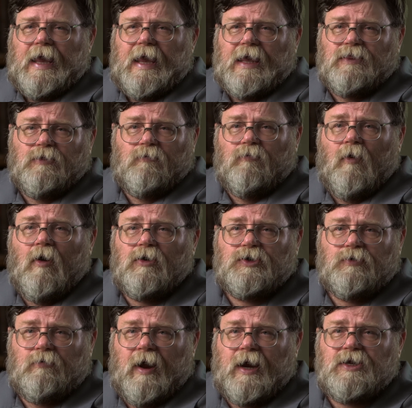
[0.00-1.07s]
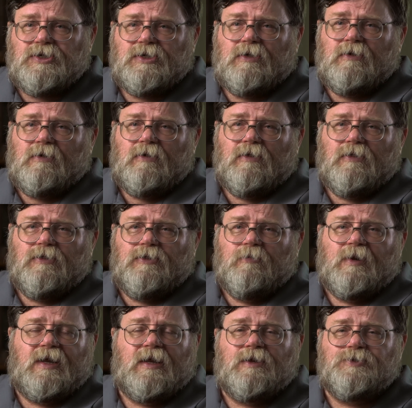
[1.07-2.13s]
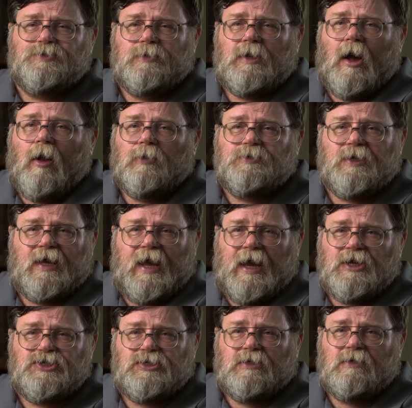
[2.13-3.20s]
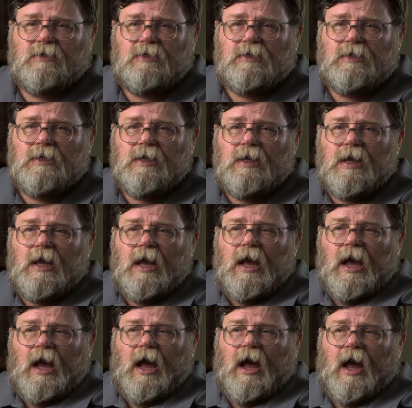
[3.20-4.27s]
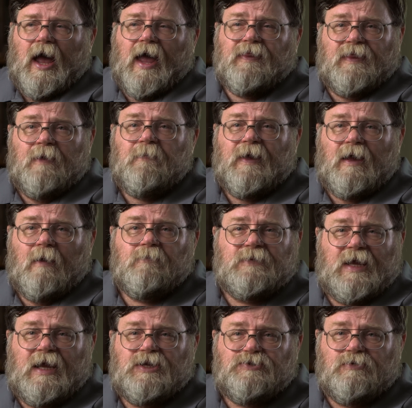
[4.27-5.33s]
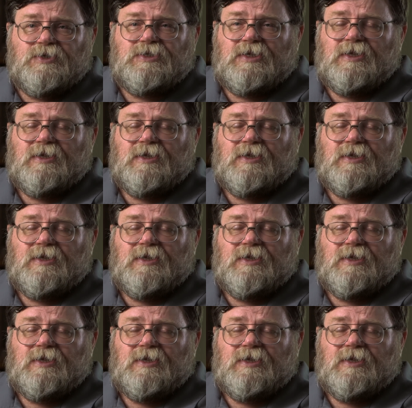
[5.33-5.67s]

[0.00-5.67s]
in the wrong direction through an innocent altercation, and they become dangerous to